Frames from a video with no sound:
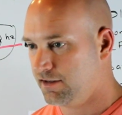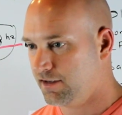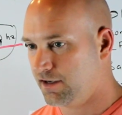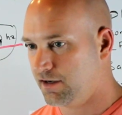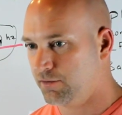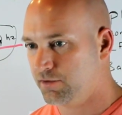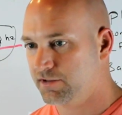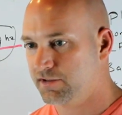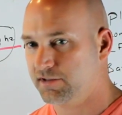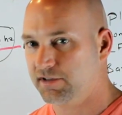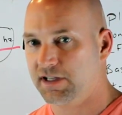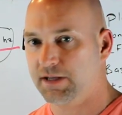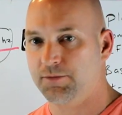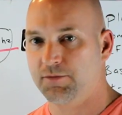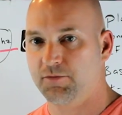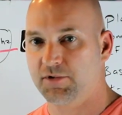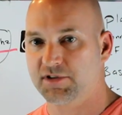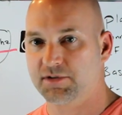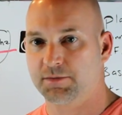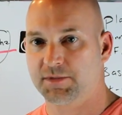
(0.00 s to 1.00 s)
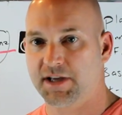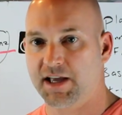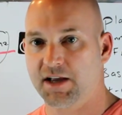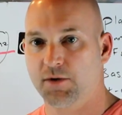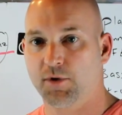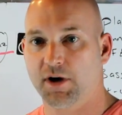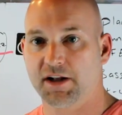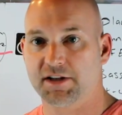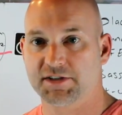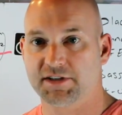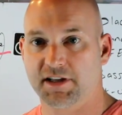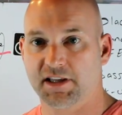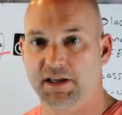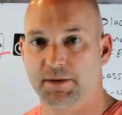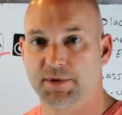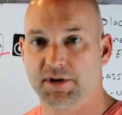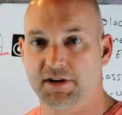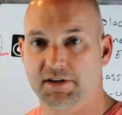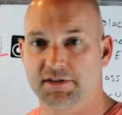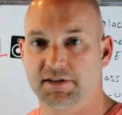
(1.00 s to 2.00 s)
I would sleep with some KY
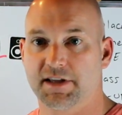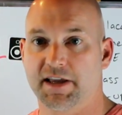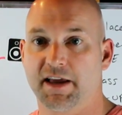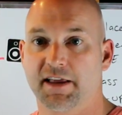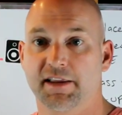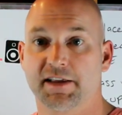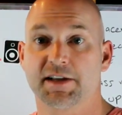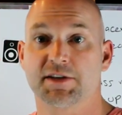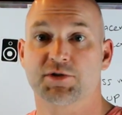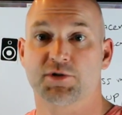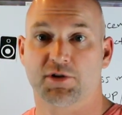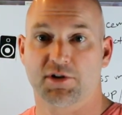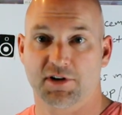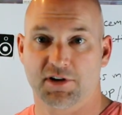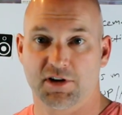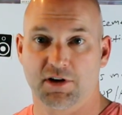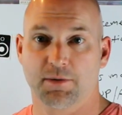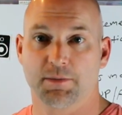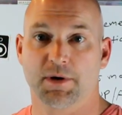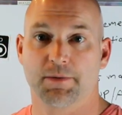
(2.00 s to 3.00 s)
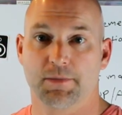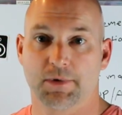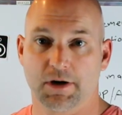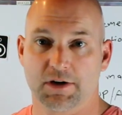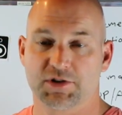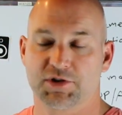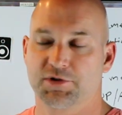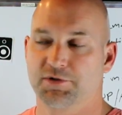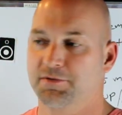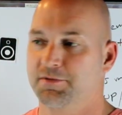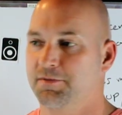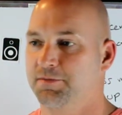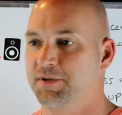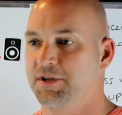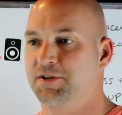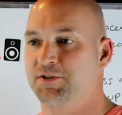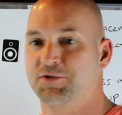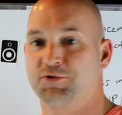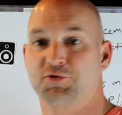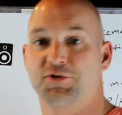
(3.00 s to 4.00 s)
jelly because the aliens are going to come abduct you
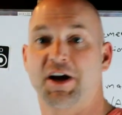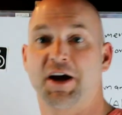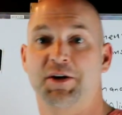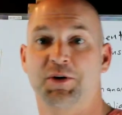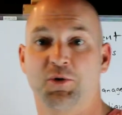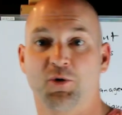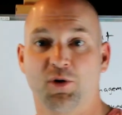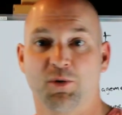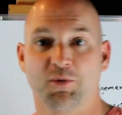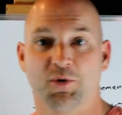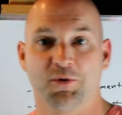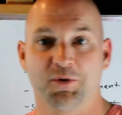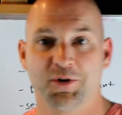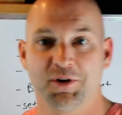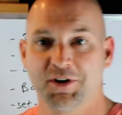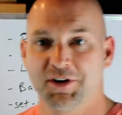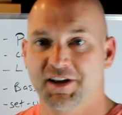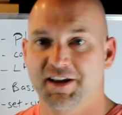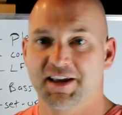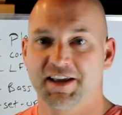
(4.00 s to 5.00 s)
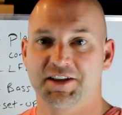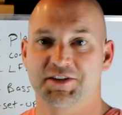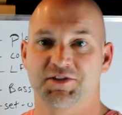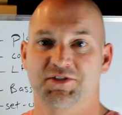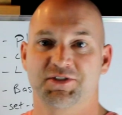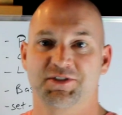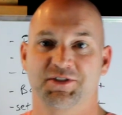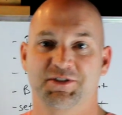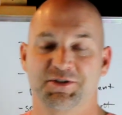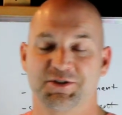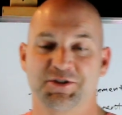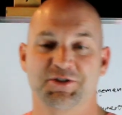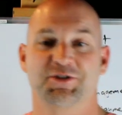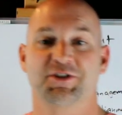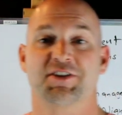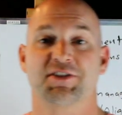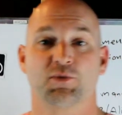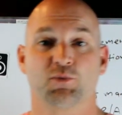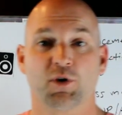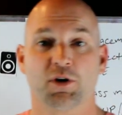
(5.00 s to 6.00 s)
because you're not normal. It just
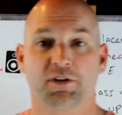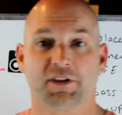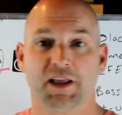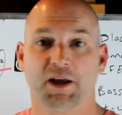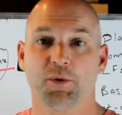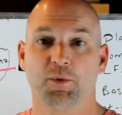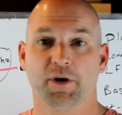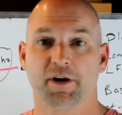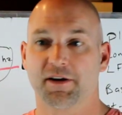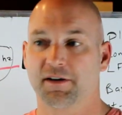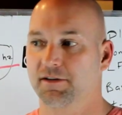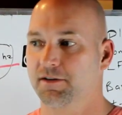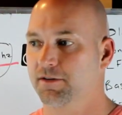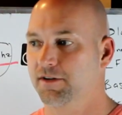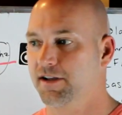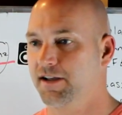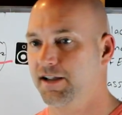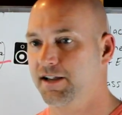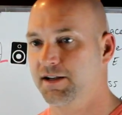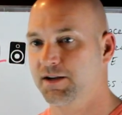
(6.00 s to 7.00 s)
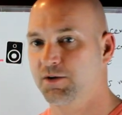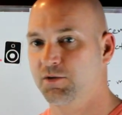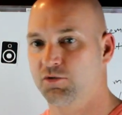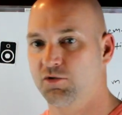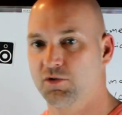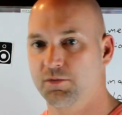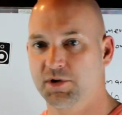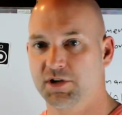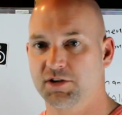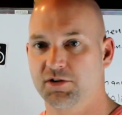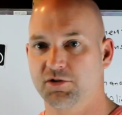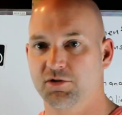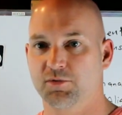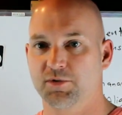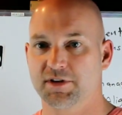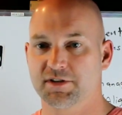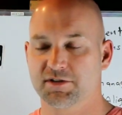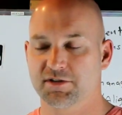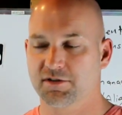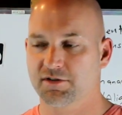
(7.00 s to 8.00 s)
doesn't work that way, okay? Room EQ
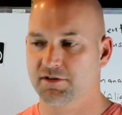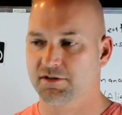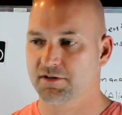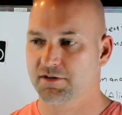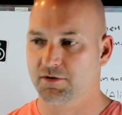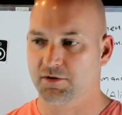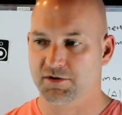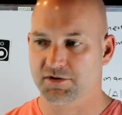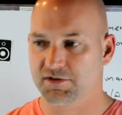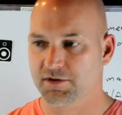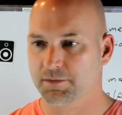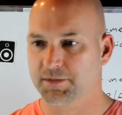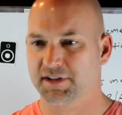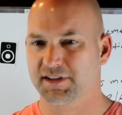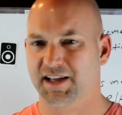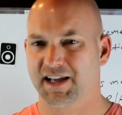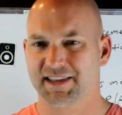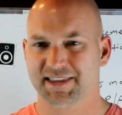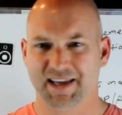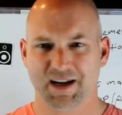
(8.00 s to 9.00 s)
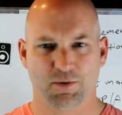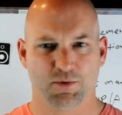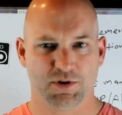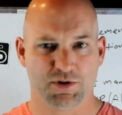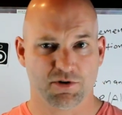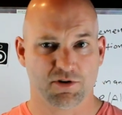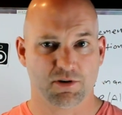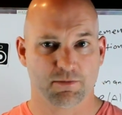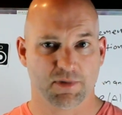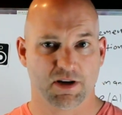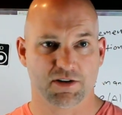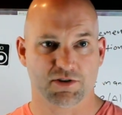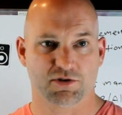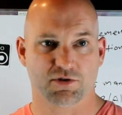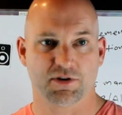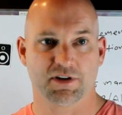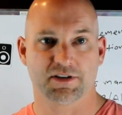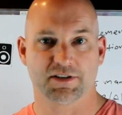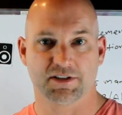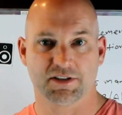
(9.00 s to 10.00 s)
Wizard or something like that where you can
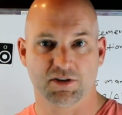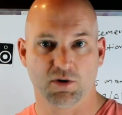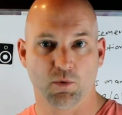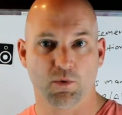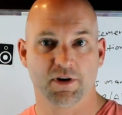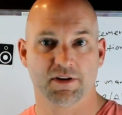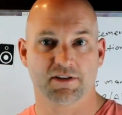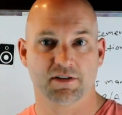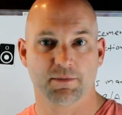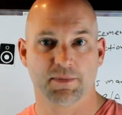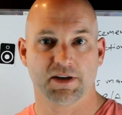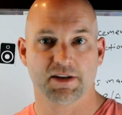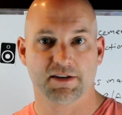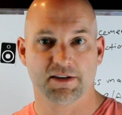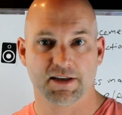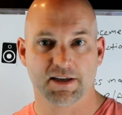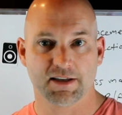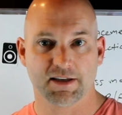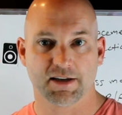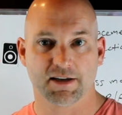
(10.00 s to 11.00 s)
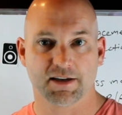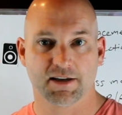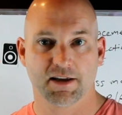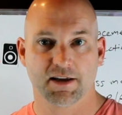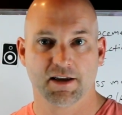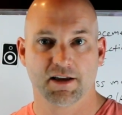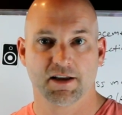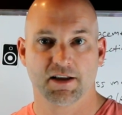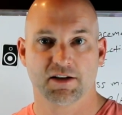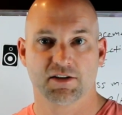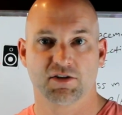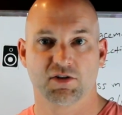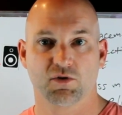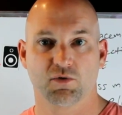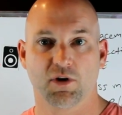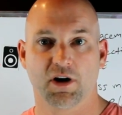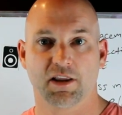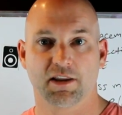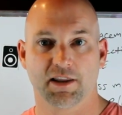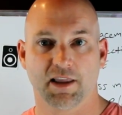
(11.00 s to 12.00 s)
measure is going to be needed
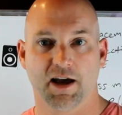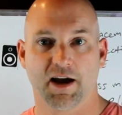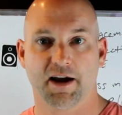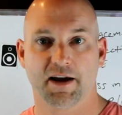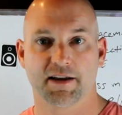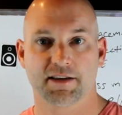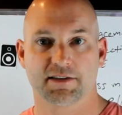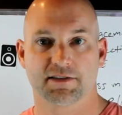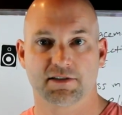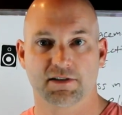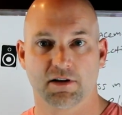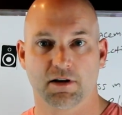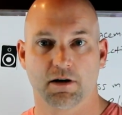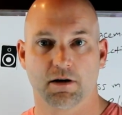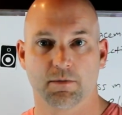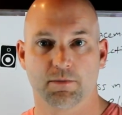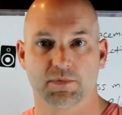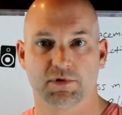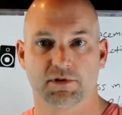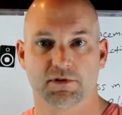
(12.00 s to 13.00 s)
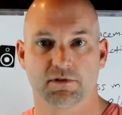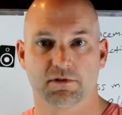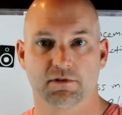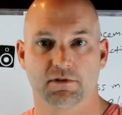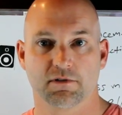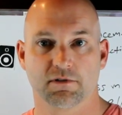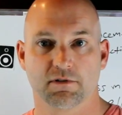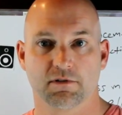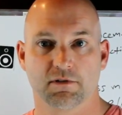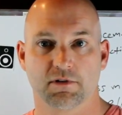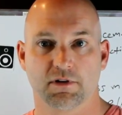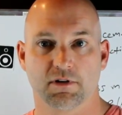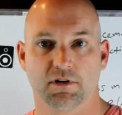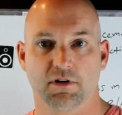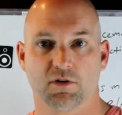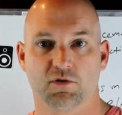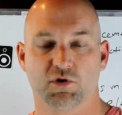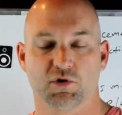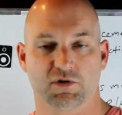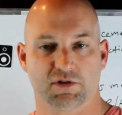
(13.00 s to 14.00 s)
to align subs, you
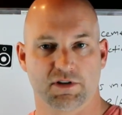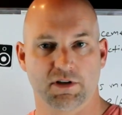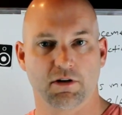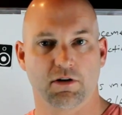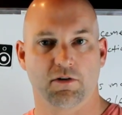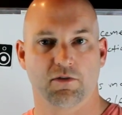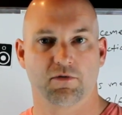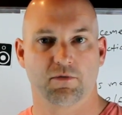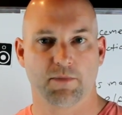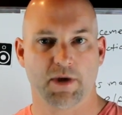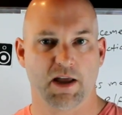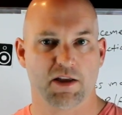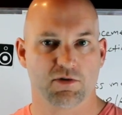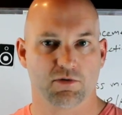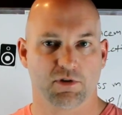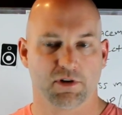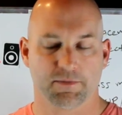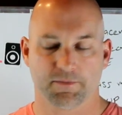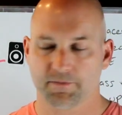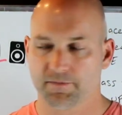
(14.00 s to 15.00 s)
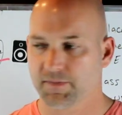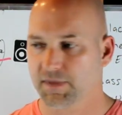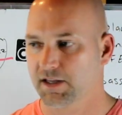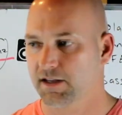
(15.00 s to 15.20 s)
know, yourself manually